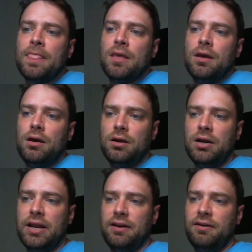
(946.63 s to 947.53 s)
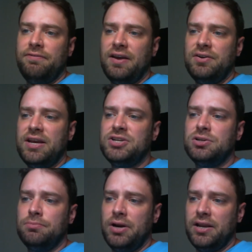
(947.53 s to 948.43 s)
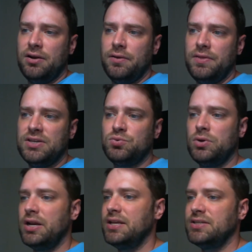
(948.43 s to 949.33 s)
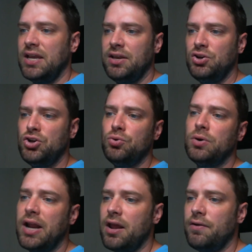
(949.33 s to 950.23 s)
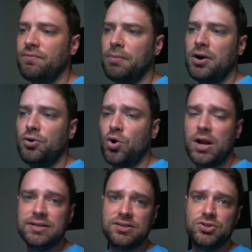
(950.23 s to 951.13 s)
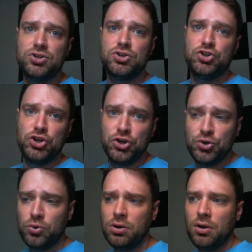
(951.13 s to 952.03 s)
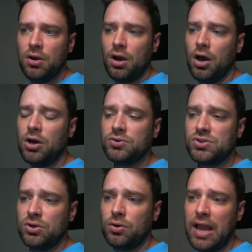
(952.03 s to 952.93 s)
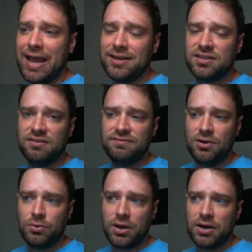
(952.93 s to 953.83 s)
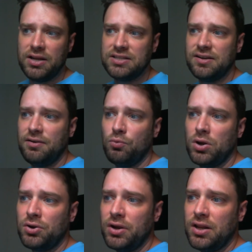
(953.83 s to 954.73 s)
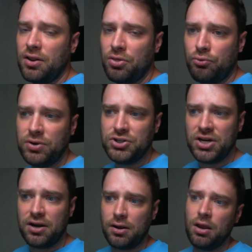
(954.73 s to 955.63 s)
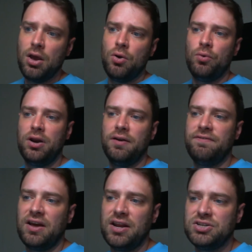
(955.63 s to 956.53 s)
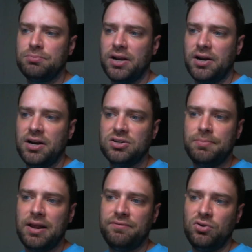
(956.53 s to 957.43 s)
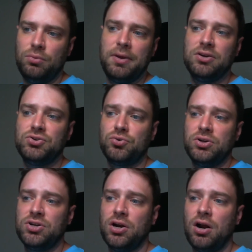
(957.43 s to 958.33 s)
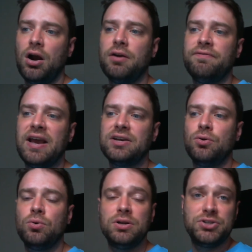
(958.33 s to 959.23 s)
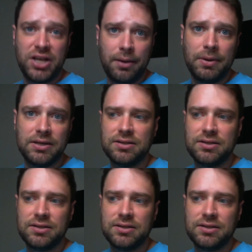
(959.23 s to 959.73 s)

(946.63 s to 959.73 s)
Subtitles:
All right, Foundation Breaker. This one is a new one out of Modern Horizons 2. Also has Evoke on it. It's a 1 green, 3 generic. When a Foundation Breaker enters the battlefield, you may destroy a target artifact or enchantment.